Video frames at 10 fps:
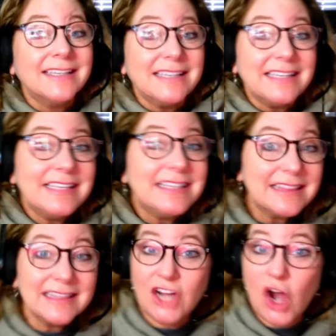
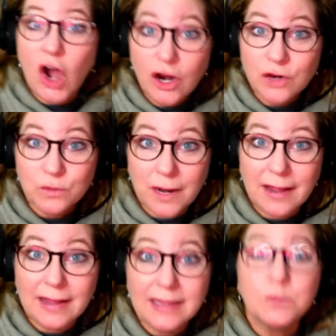In the car
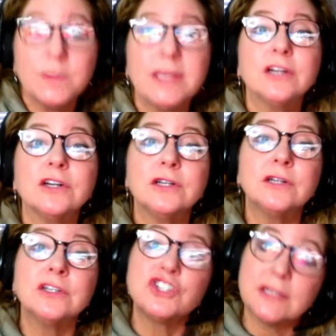ride, we hear
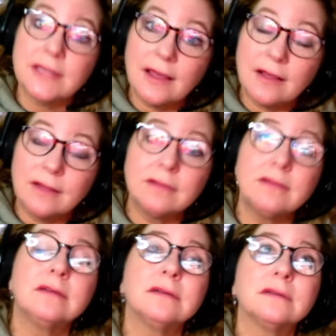Janelle,
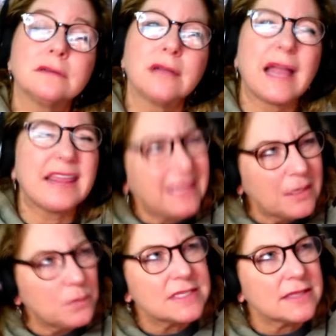I think
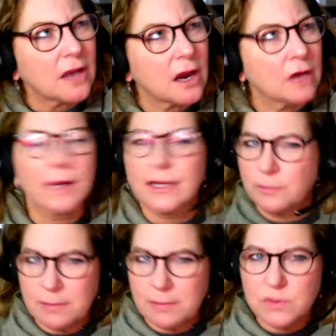it was in the car ride, or
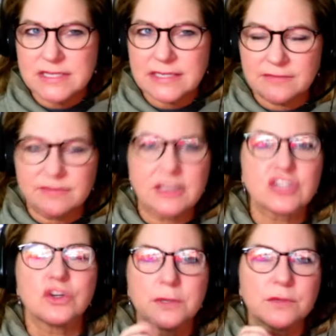maybe it was in the
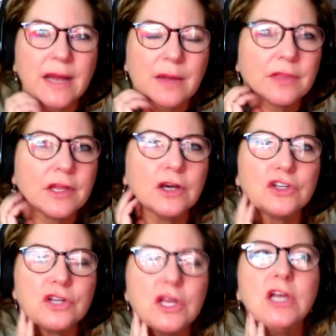confessional, but around there,
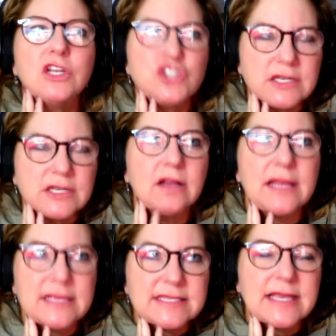Janelle
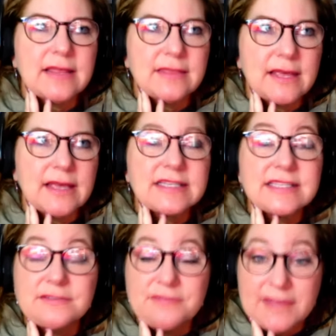has said that
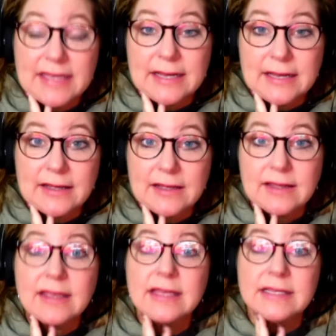Savannah
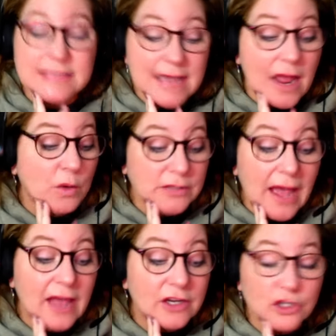has now
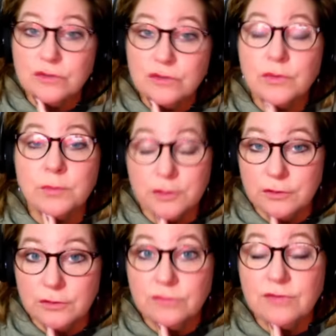not heard from
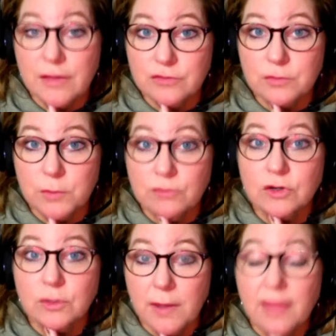her father from over
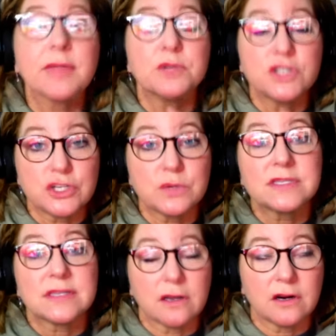a month. I'm pretty sure it was
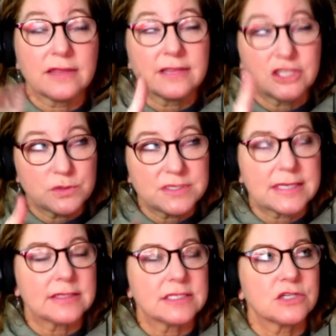in the car. I think she was
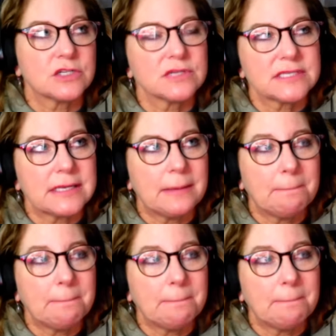saying this to Christine.